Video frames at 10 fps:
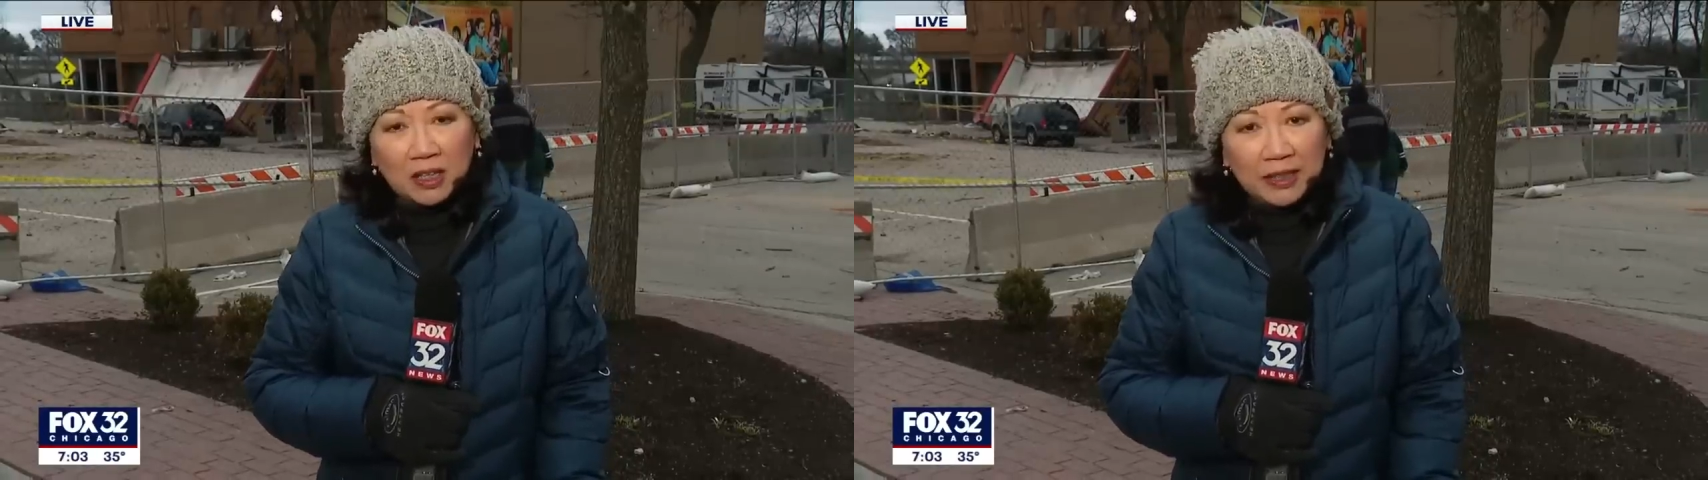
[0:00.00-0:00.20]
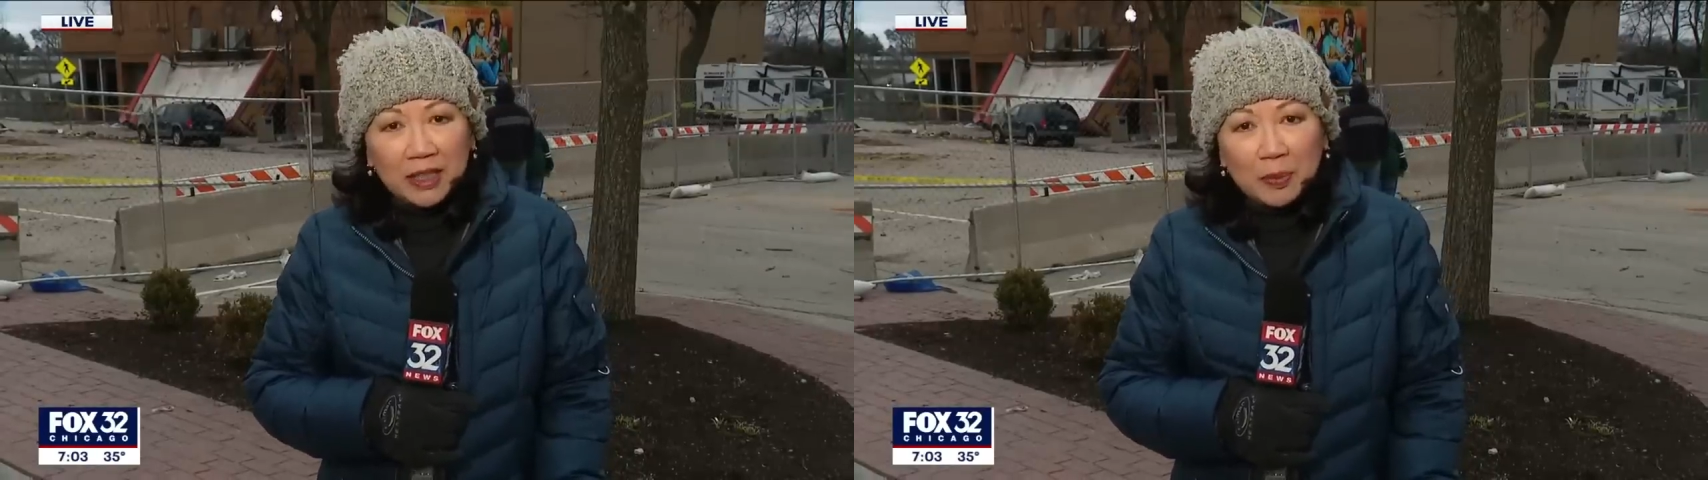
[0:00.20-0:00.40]

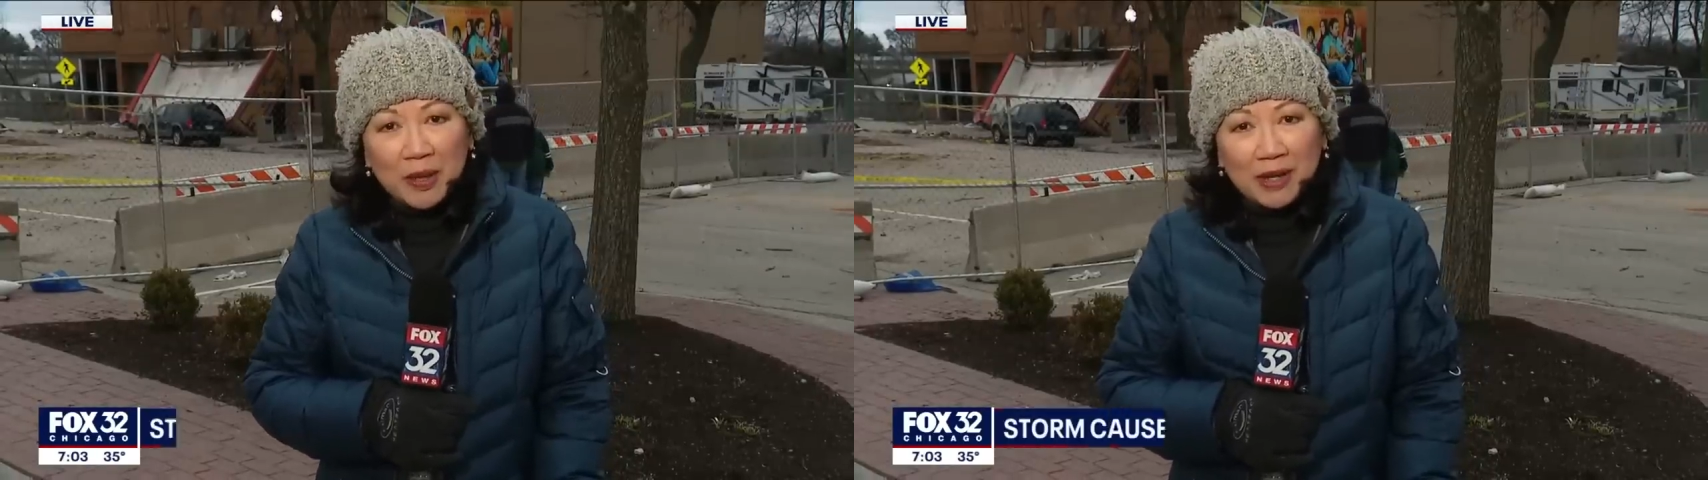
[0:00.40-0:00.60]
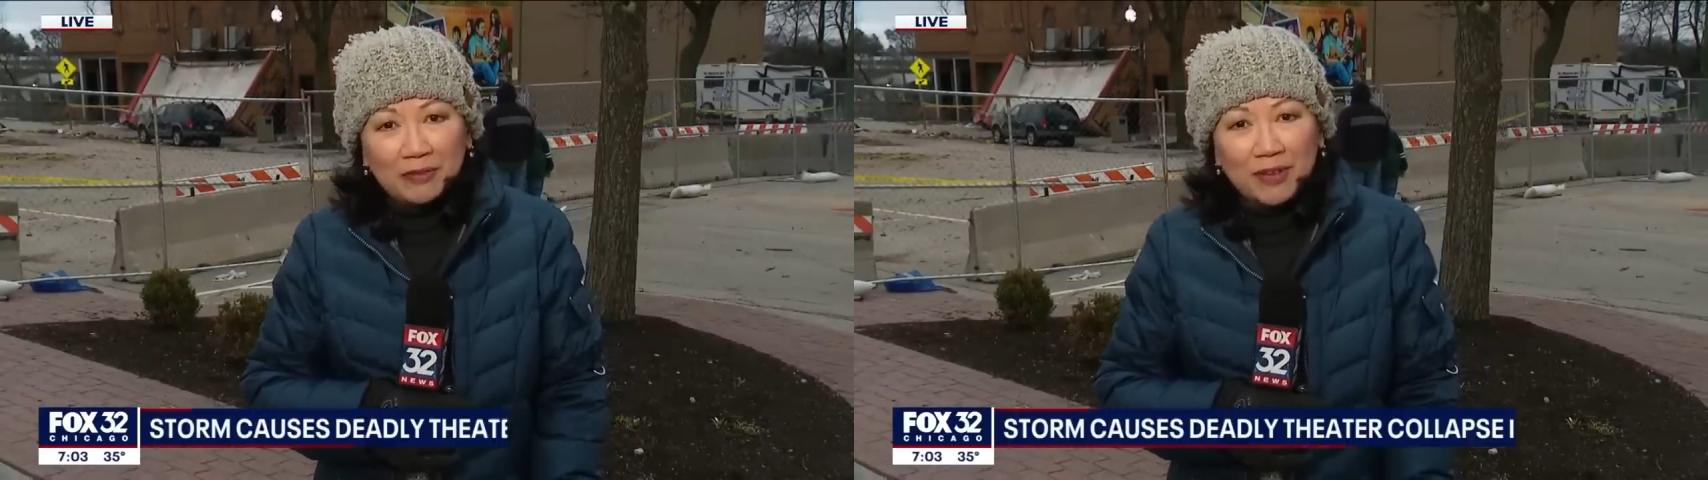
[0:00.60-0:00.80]
a,
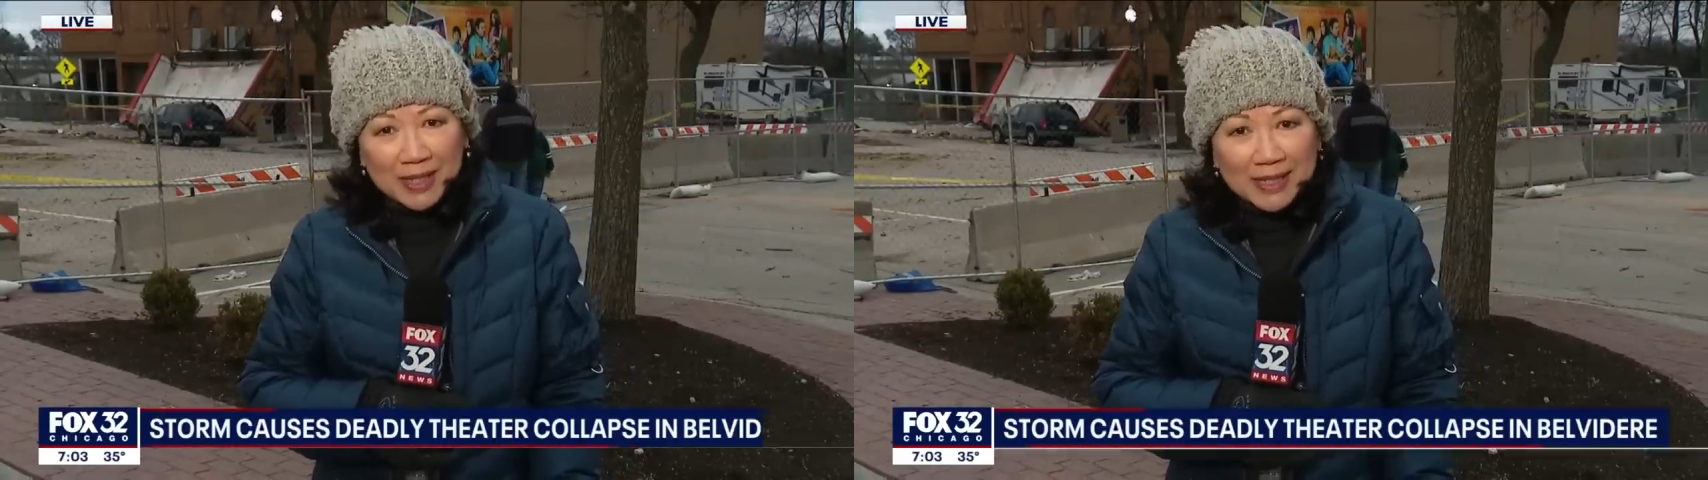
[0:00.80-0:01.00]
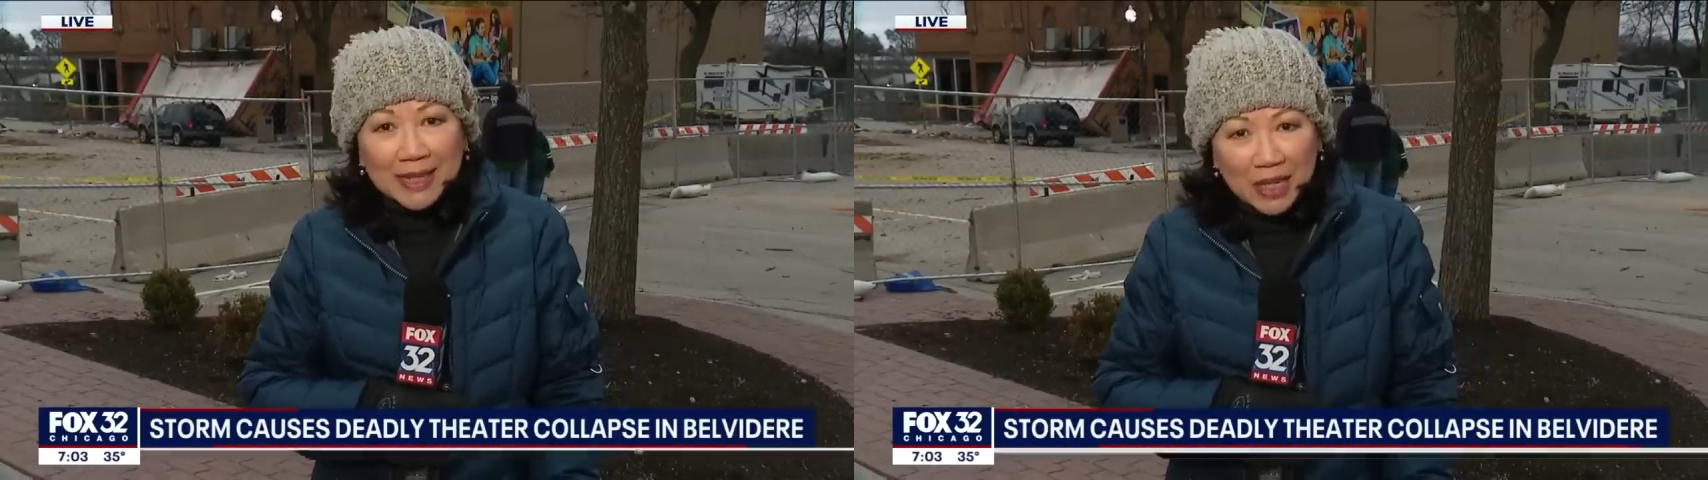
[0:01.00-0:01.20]
cleanup and
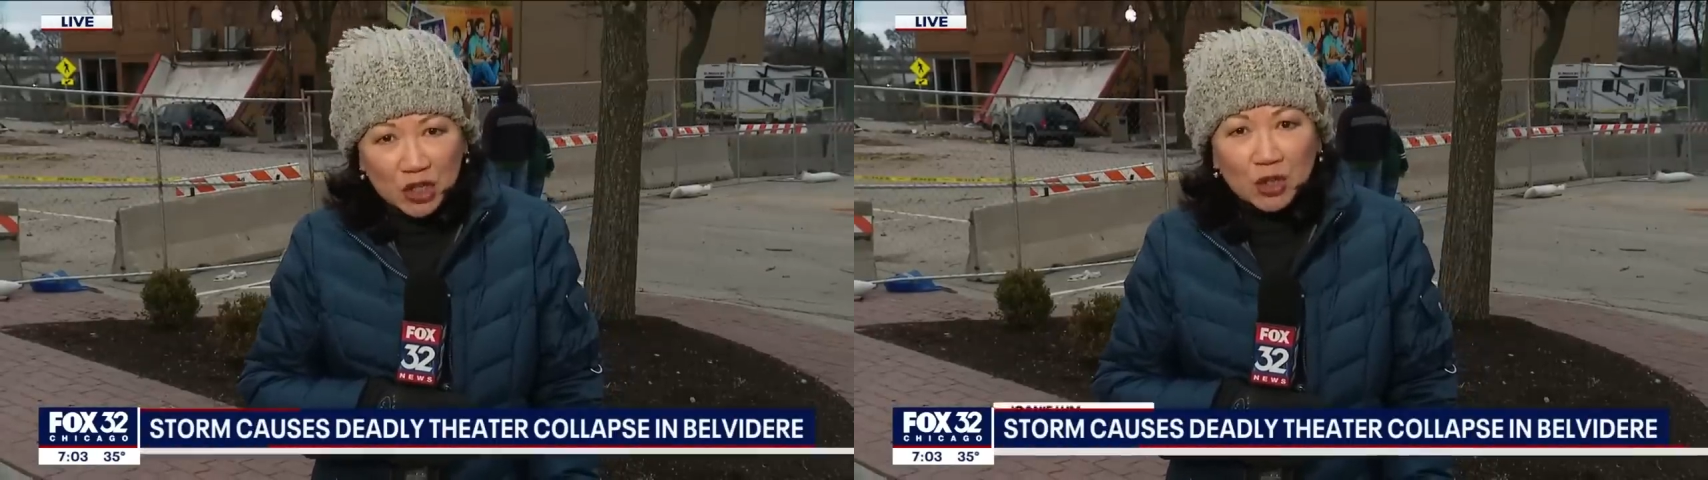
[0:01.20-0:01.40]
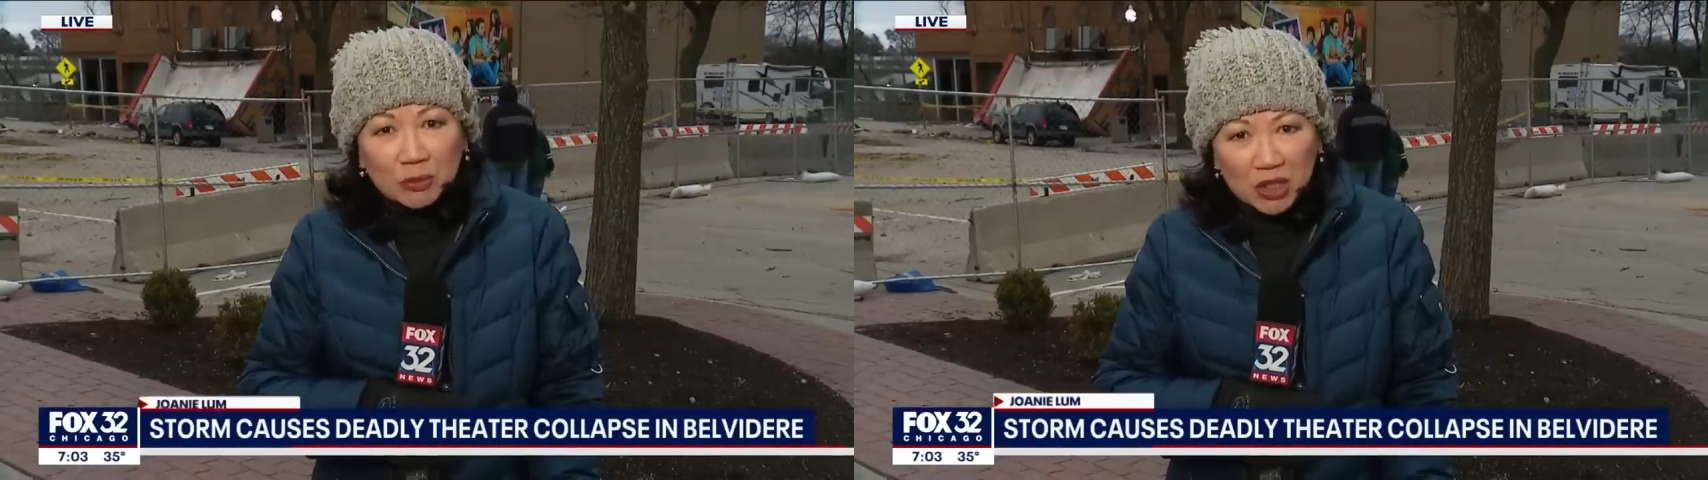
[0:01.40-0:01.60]

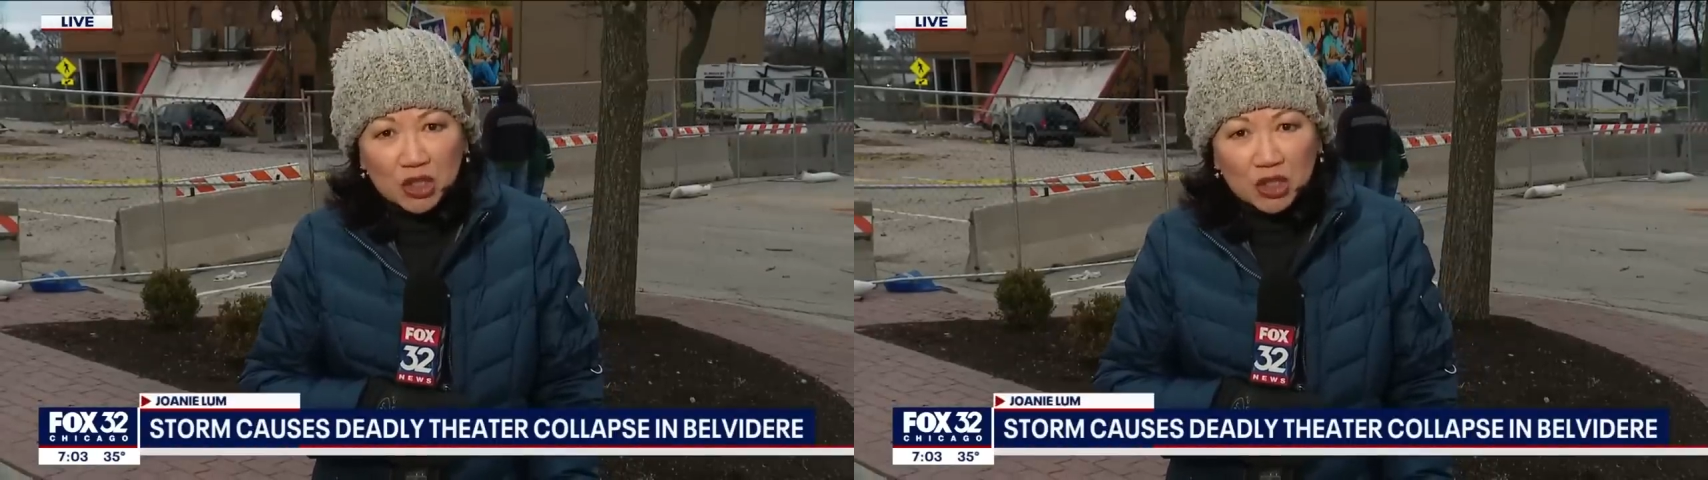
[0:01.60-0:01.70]
investigation